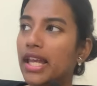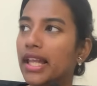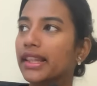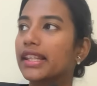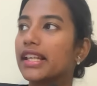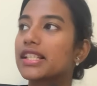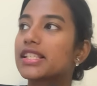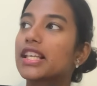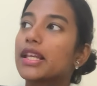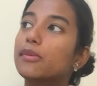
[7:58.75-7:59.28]

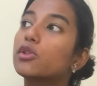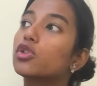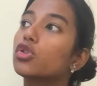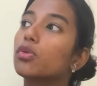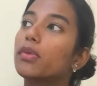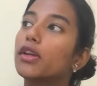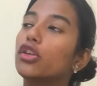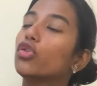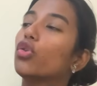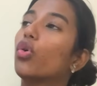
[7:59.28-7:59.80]
There seems to
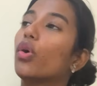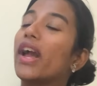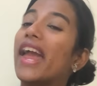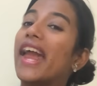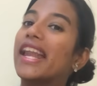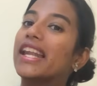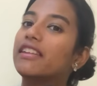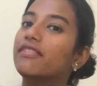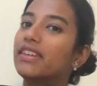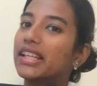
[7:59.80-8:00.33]
be no
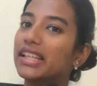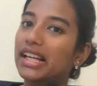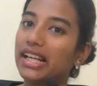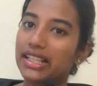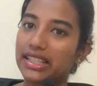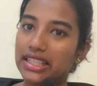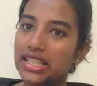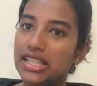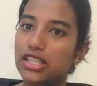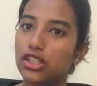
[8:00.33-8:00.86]
headwind,
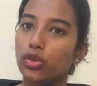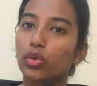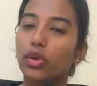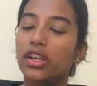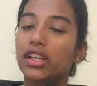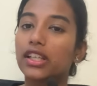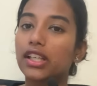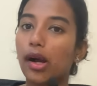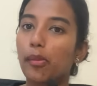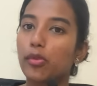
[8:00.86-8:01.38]
at least
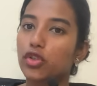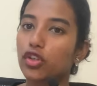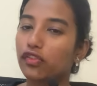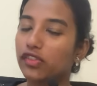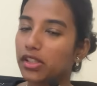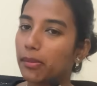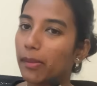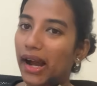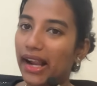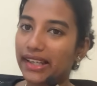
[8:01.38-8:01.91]
in terms of
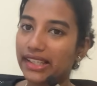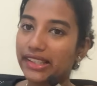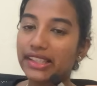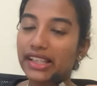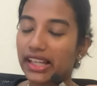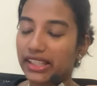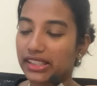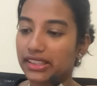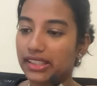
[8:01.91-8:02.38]
demand and other